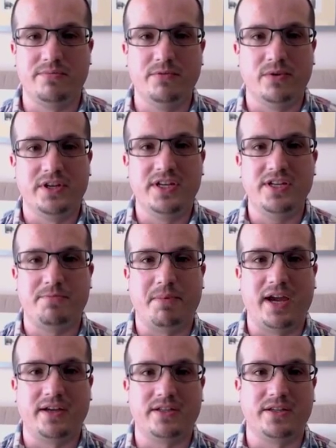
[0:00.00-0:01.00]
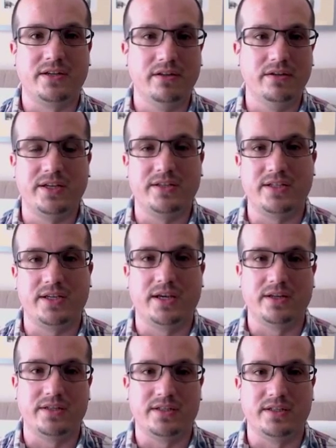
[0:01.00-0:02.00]
smaller niche banks that are looking to
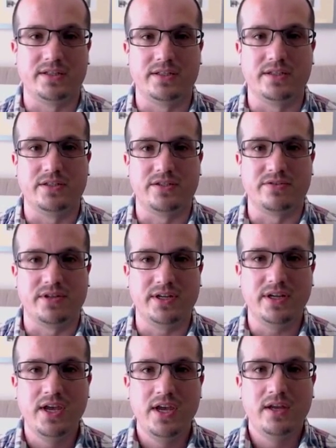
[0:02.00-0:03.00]
get into this industry.